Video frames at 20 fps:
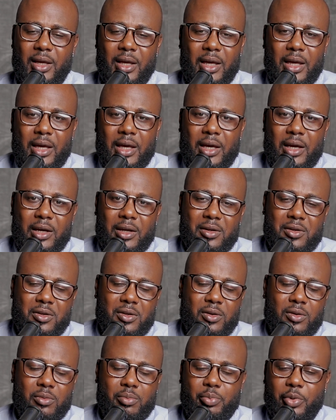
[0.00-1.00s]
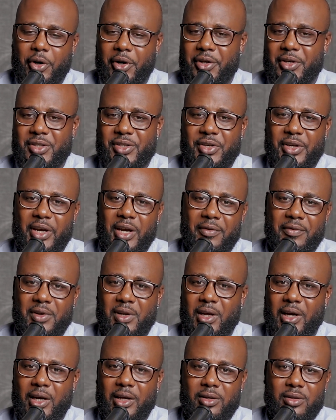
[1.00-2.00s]
And, parties here every
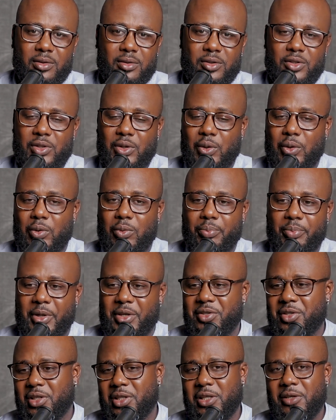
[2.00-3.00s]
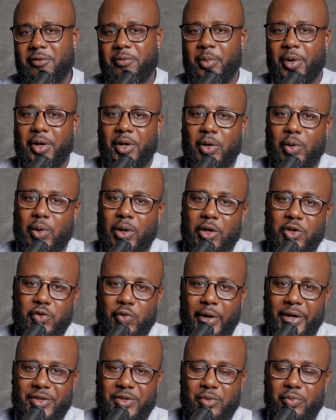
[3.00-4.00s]
night. So basically, you probably go out
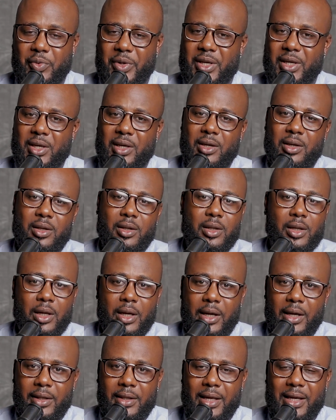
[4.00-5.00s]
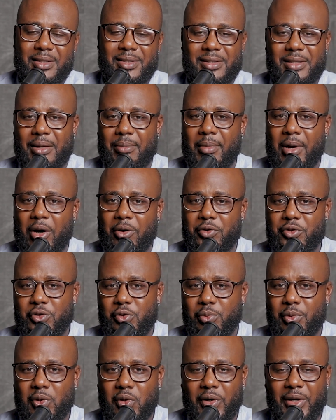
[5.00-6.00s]
twice a week, and that's the amount
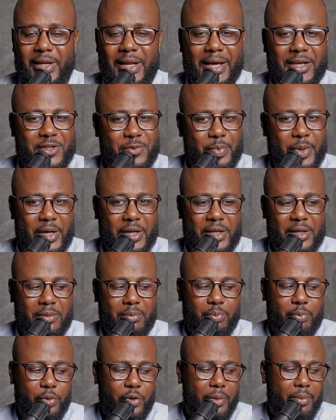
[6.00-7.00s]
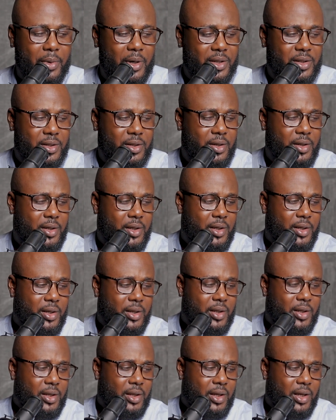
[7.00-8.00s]
you'll be looking at spending per month.
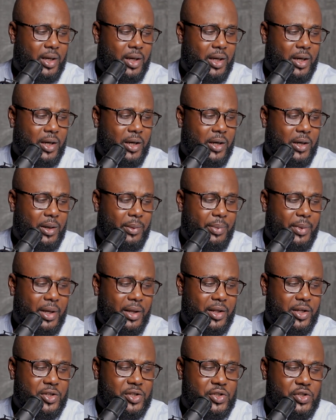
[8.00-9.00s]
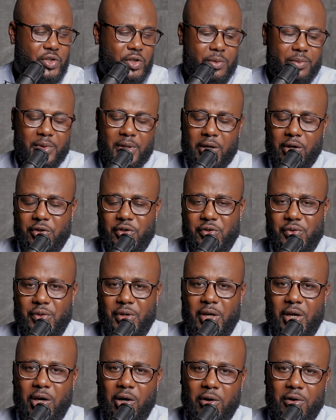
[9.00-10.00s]
Now let's jump down to
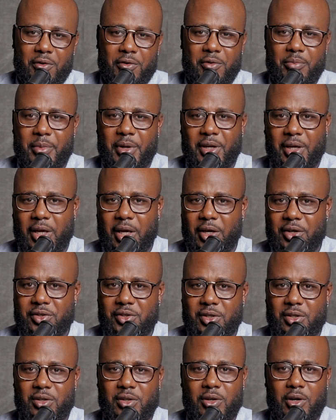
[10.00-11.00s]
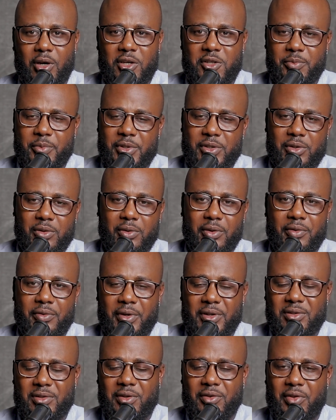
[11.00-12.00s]
health, medication, hospital, and
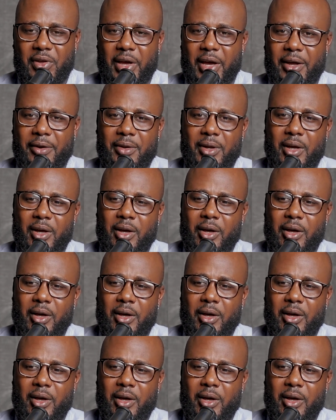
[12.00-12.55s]
things like that.